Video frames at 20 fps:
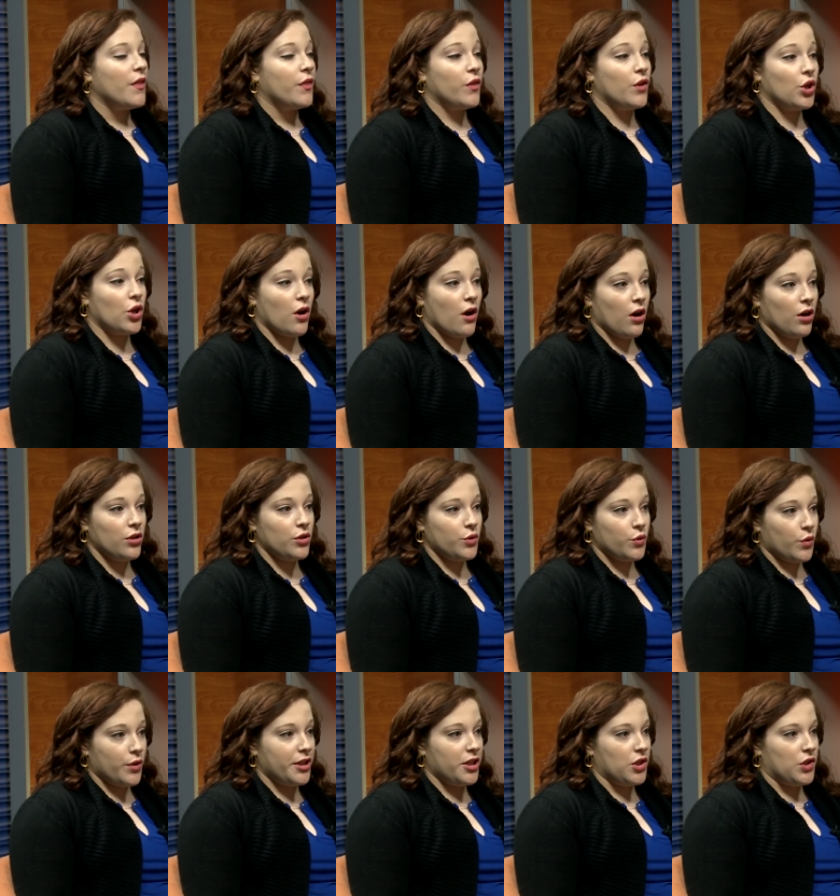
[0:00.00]
There are
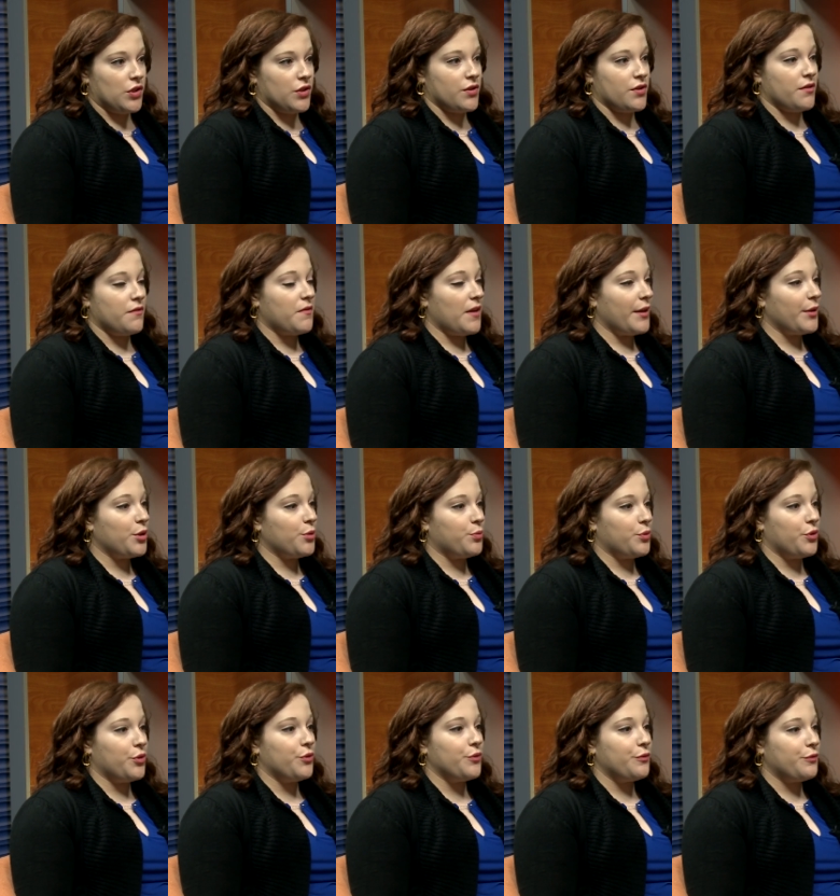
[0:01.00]
lawyers
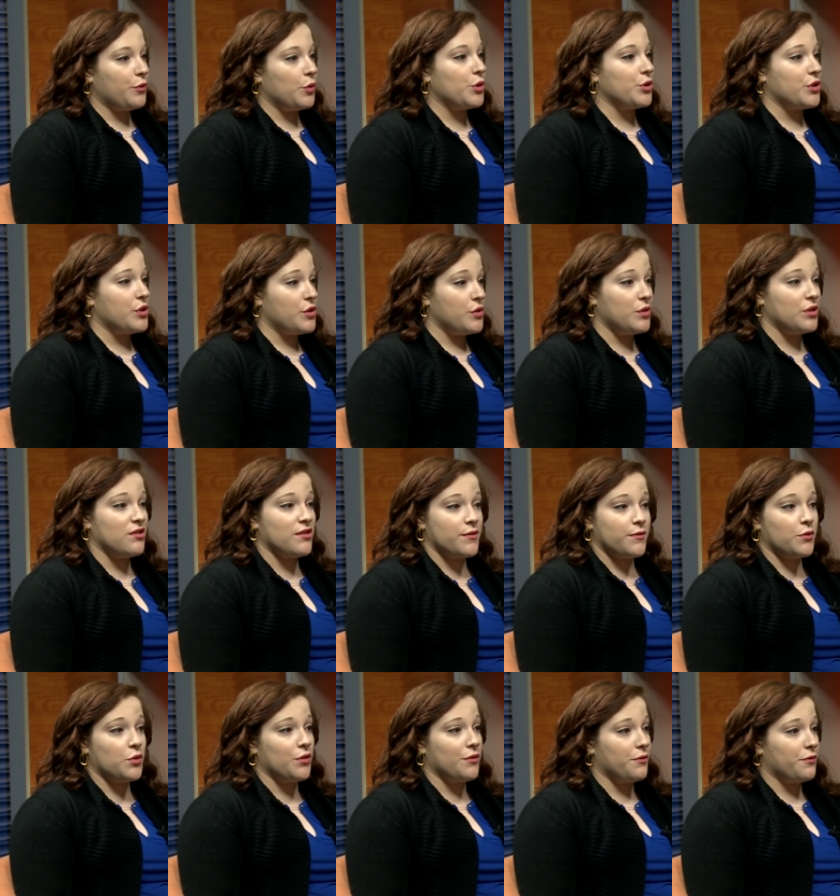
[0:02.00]
available for students
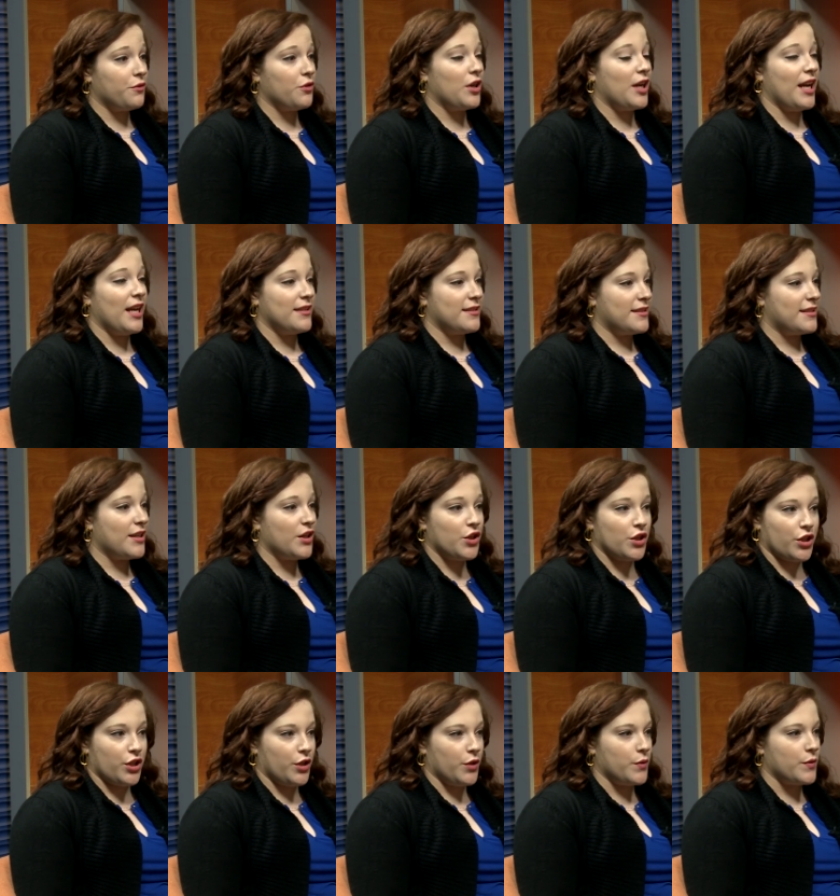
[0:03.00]
for free at
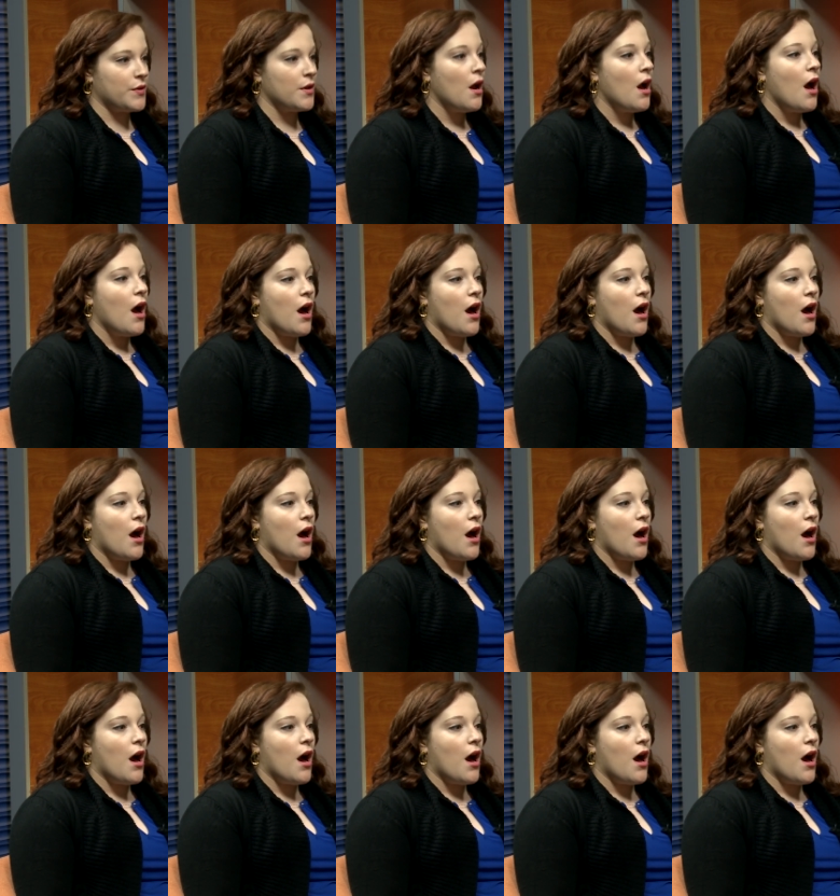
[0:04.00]
Syracuse,